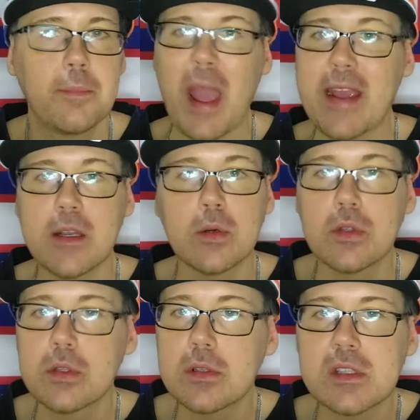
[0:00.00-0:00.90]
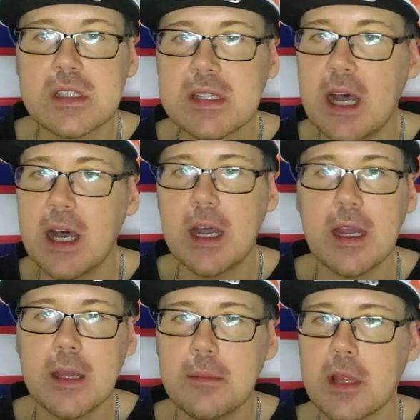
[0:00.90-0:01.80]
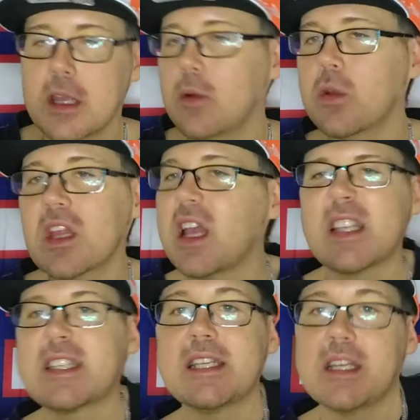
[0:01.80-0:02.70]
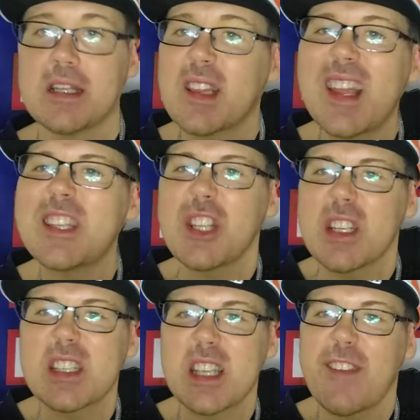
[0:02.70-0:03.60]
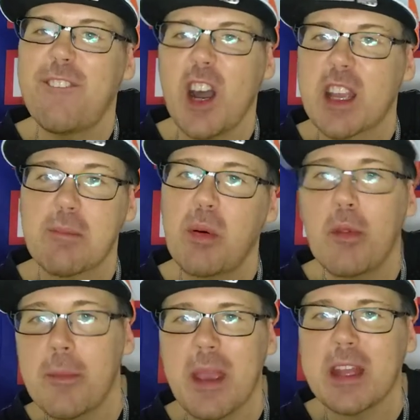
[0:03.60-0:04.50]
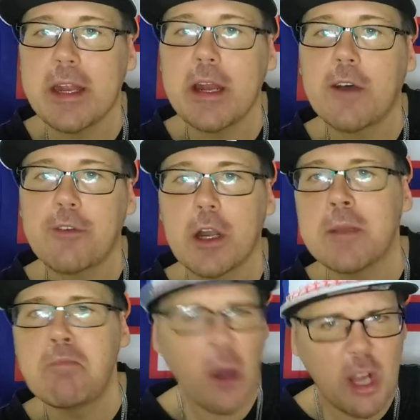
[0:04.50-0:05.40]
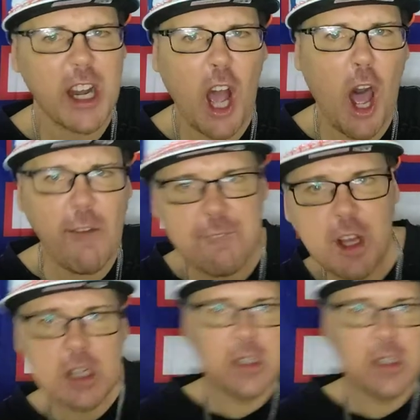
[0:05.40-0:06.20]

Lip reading: Bengals time. Like, well, let's see. Let's just see. Fuck it. Pull the Band-Aid off, Ernie. Pull it off!